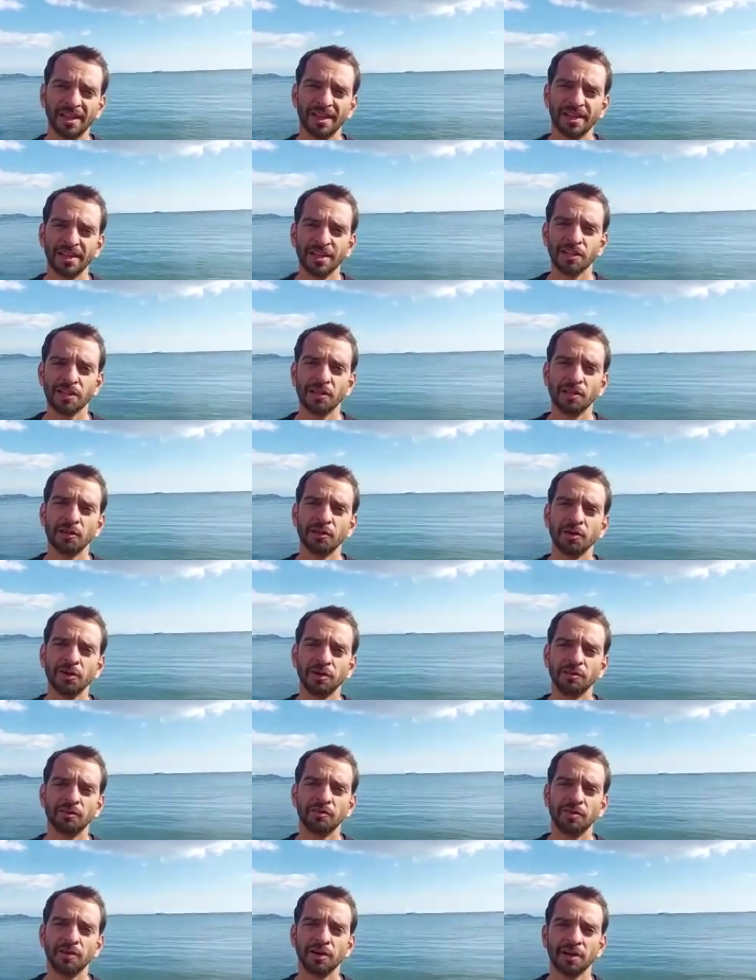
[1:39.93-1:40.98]
is
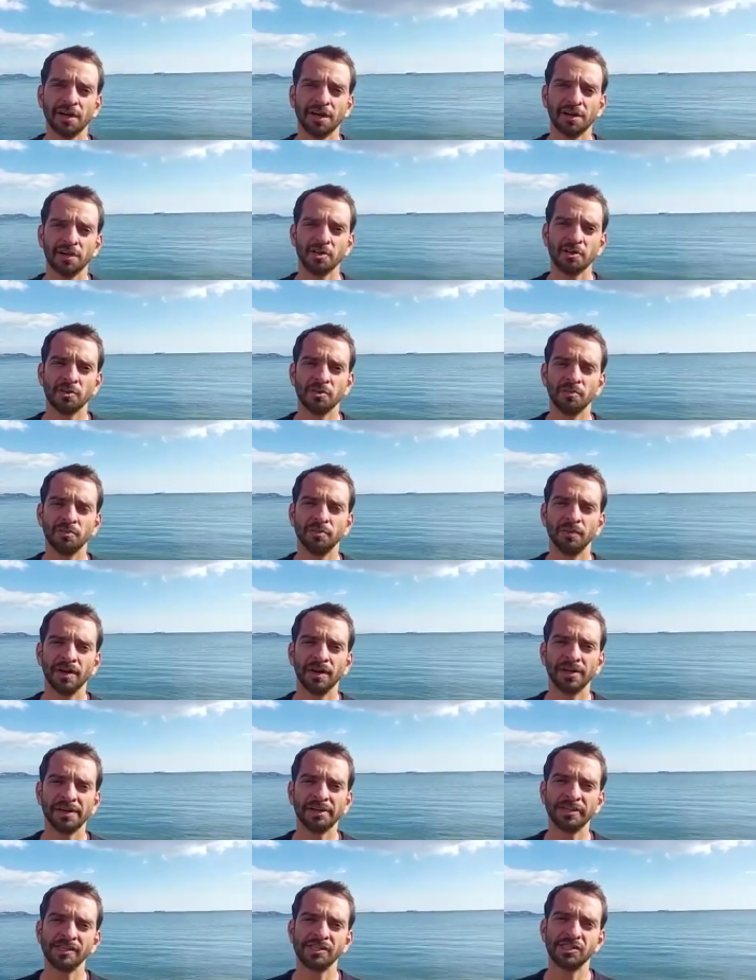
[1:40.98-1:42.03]
looking for a nice
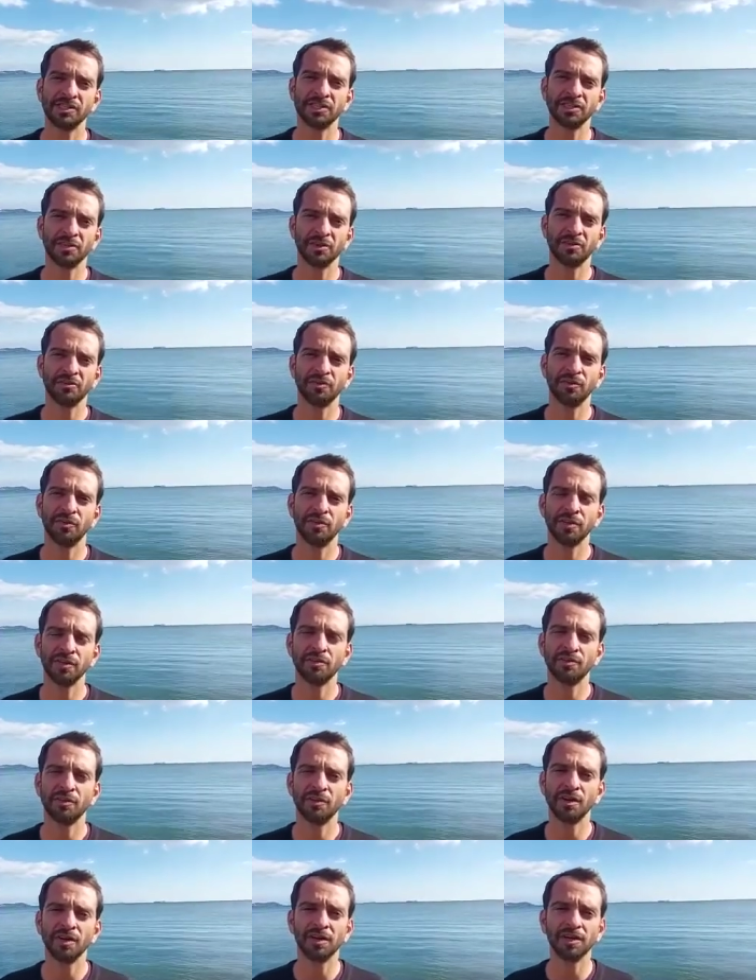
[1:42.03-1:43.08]
combination of a
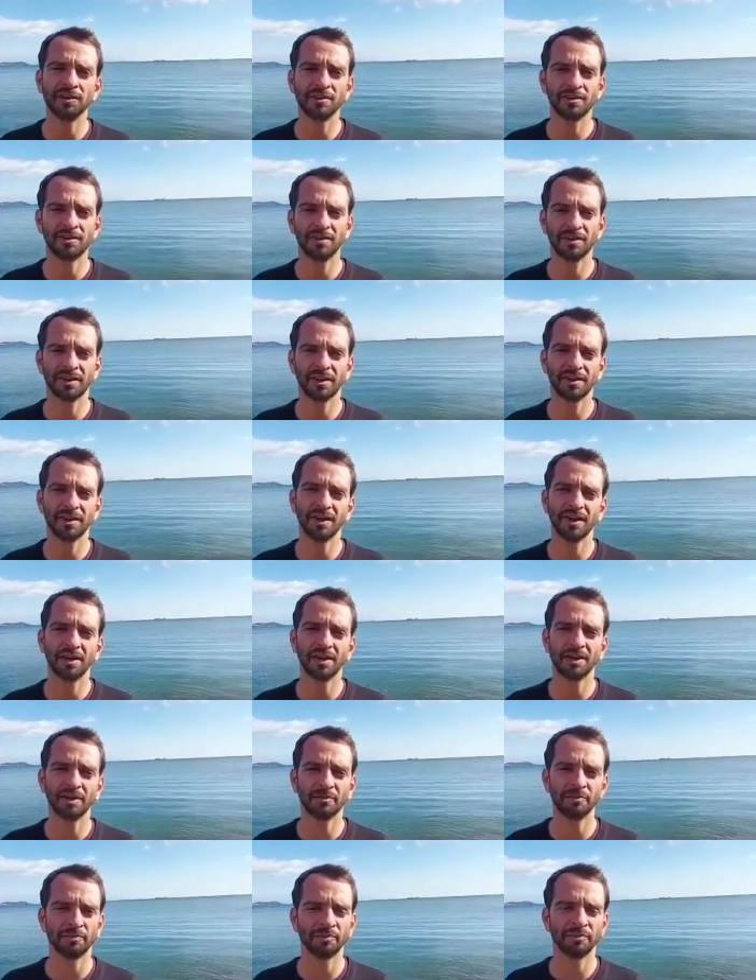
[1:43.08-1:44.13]
retreat
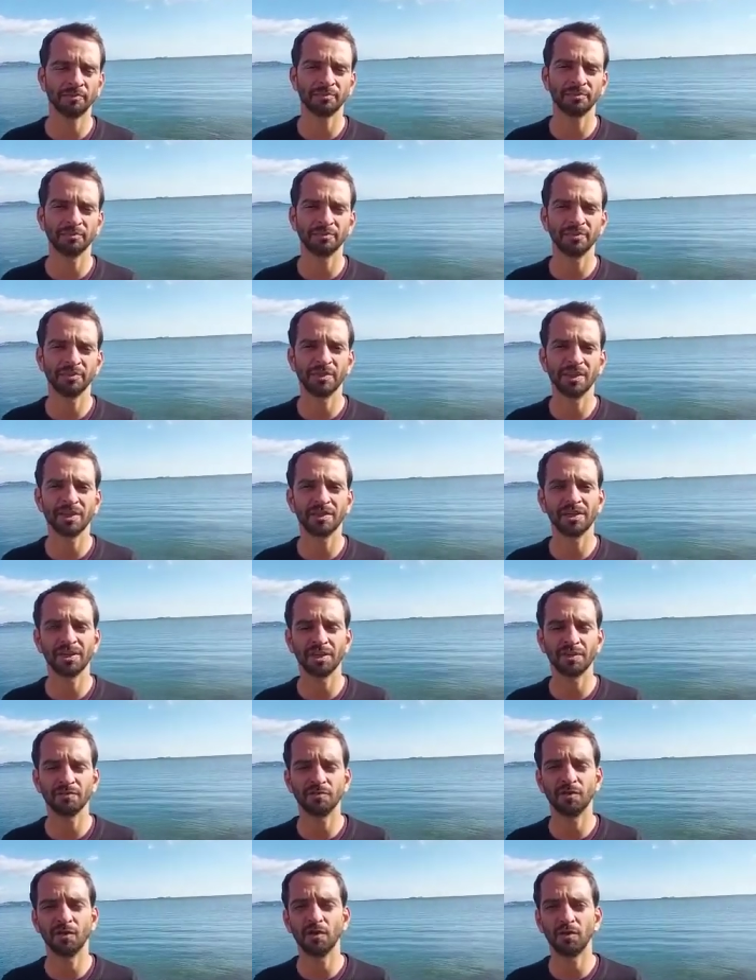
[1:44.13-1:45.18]
um, that
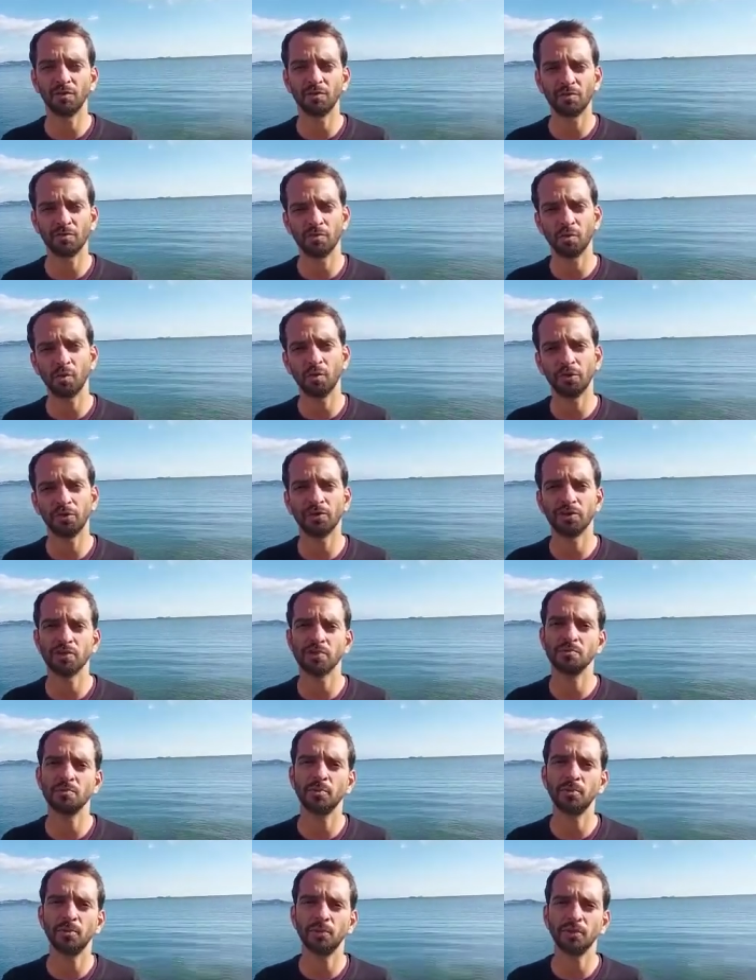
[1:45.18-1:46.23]
involves water
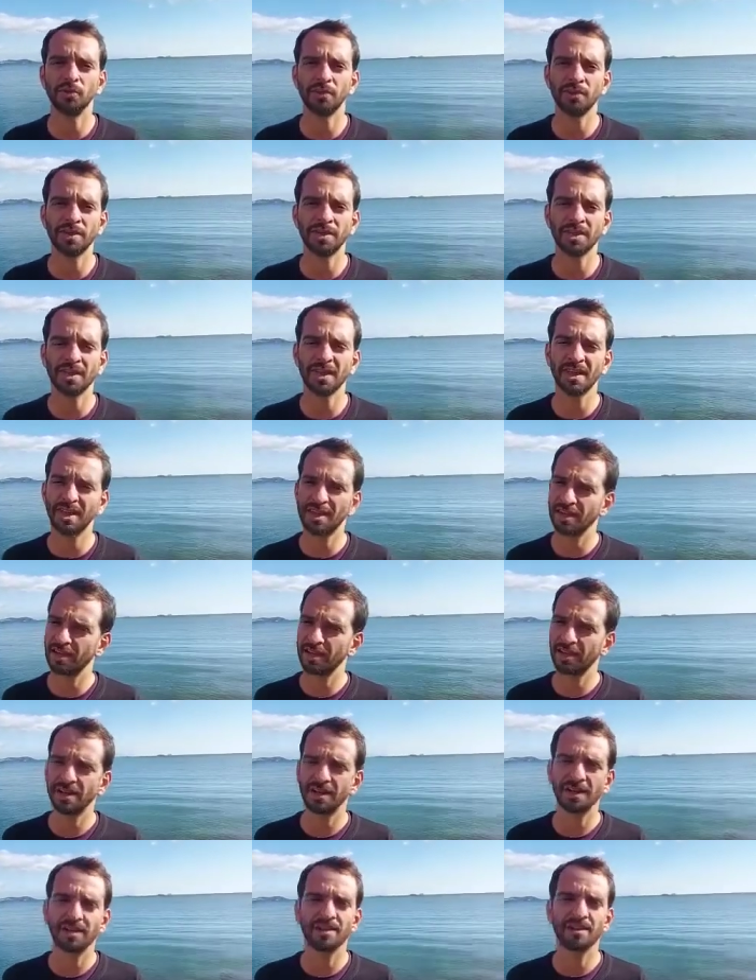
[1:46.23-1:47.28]
sports
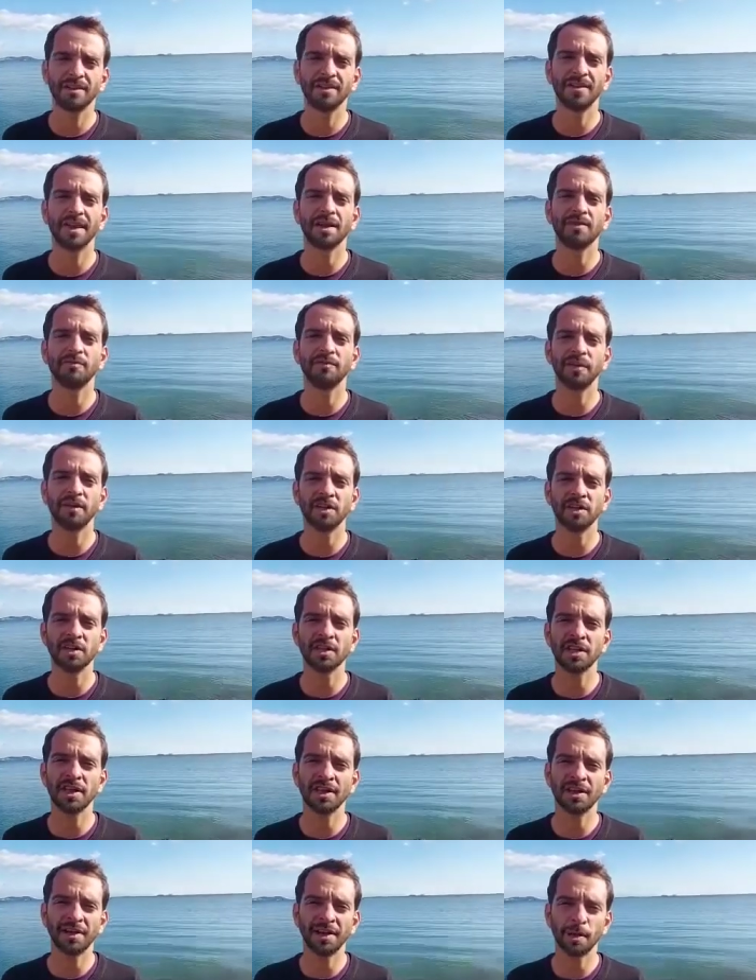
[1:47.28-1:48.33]
to definitely
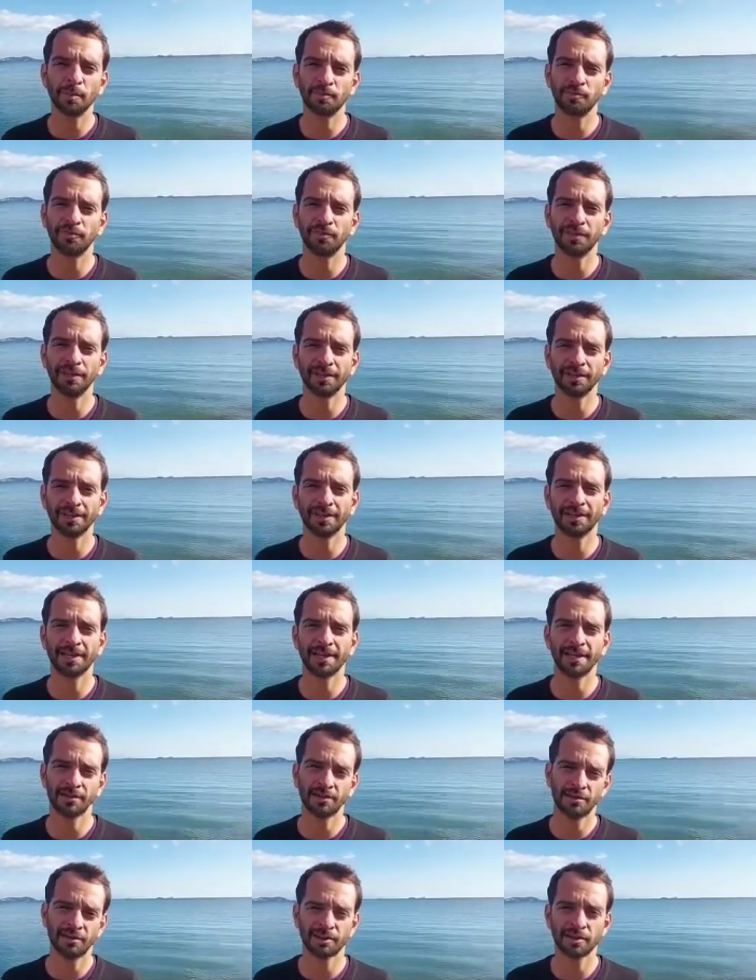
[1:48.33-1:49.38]
sign up for the
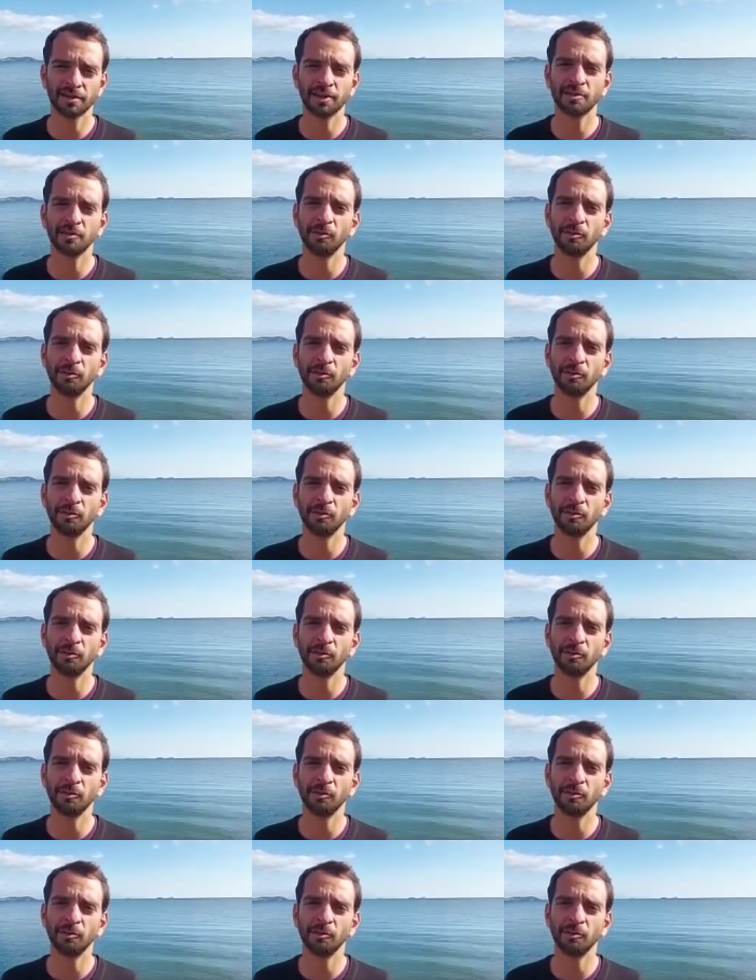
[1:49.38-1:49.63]
Atlantis